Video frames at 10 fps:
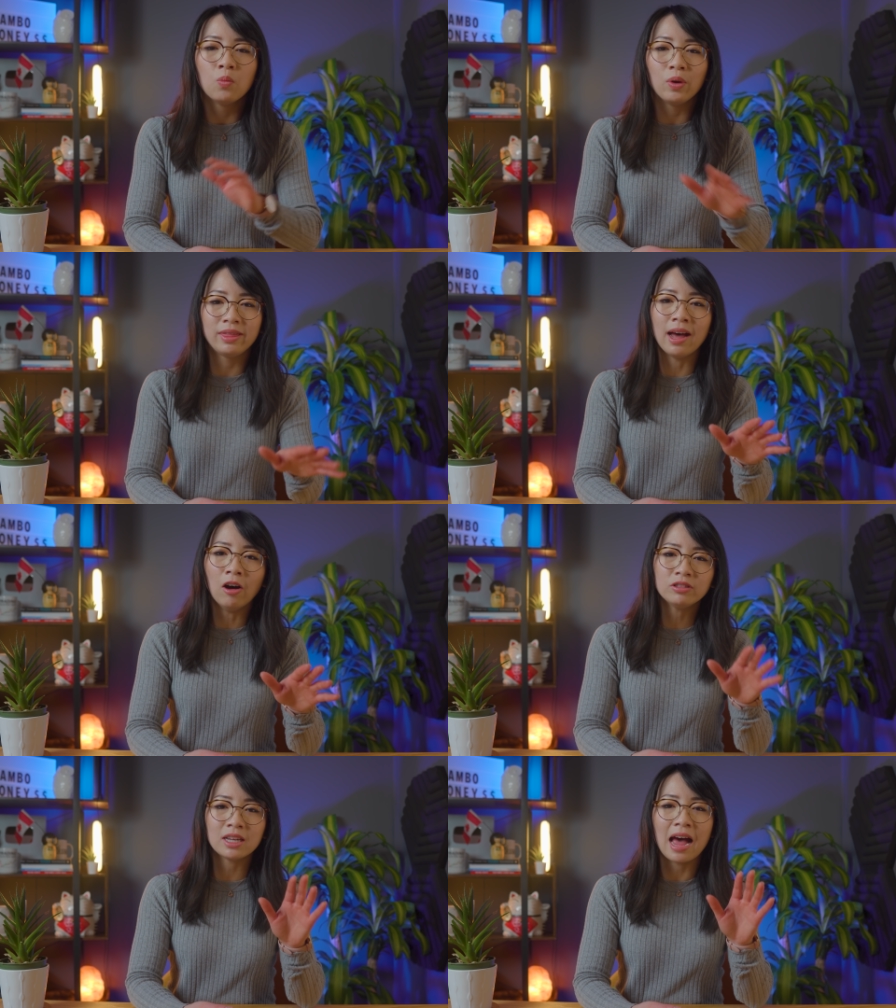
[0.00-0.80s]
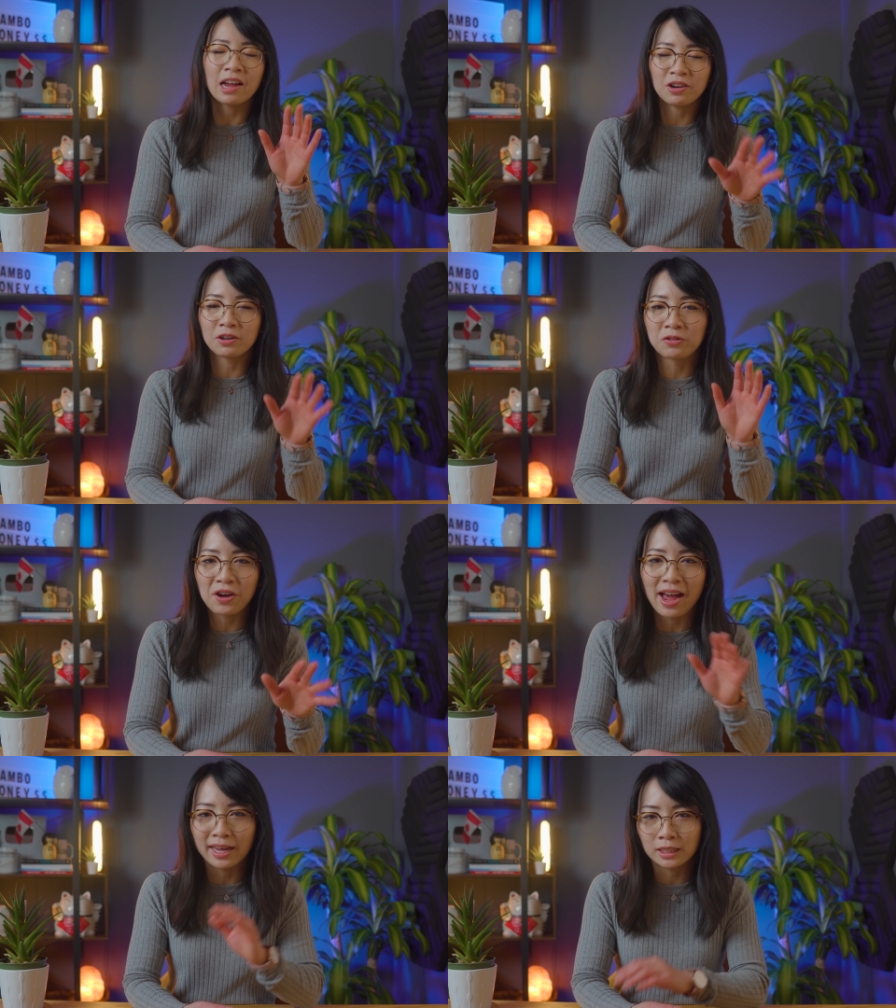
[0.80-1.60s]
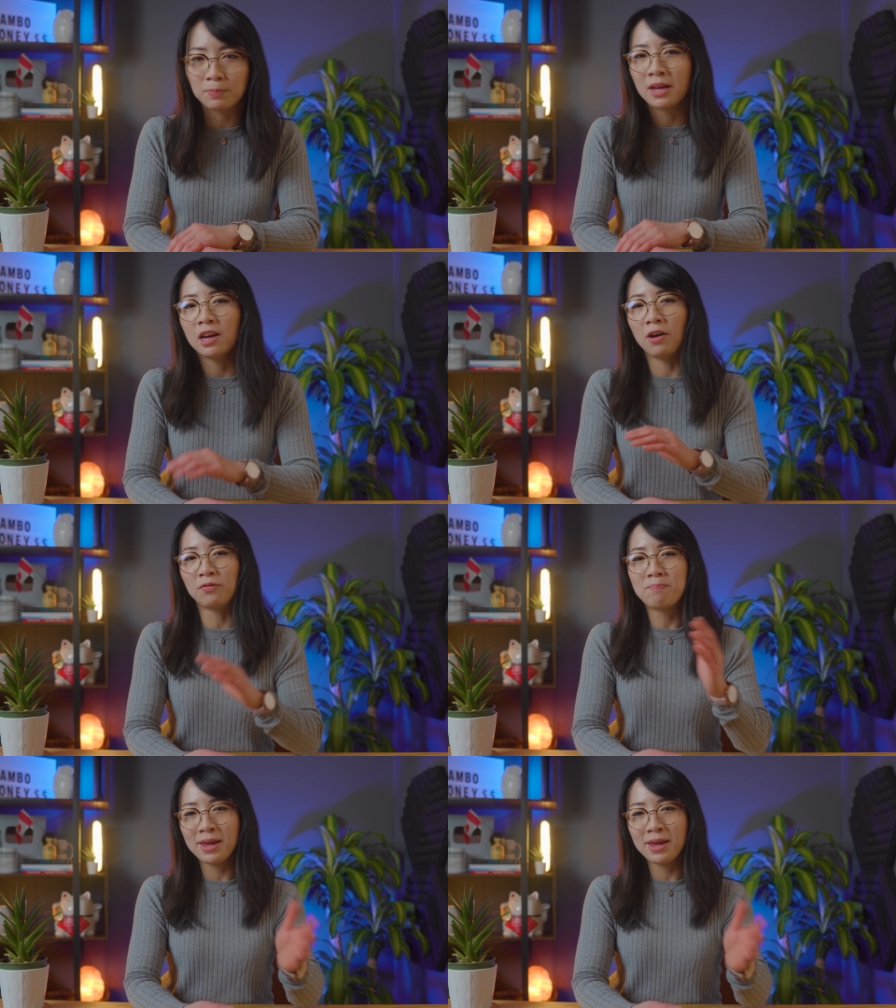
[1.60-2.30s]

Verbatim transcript: without the iron grasp of